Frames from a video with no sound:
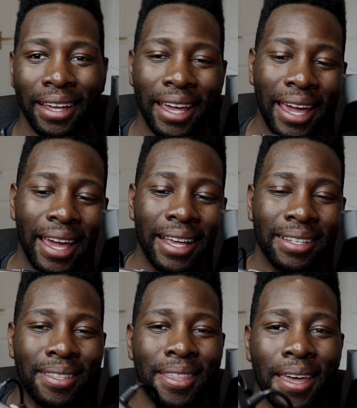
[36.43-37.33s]

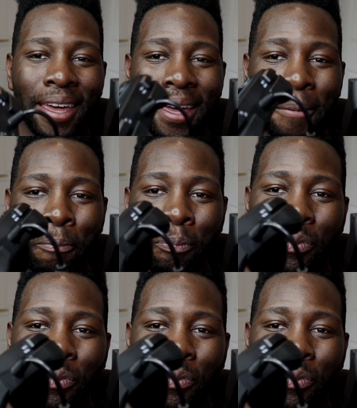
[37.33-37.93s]
is the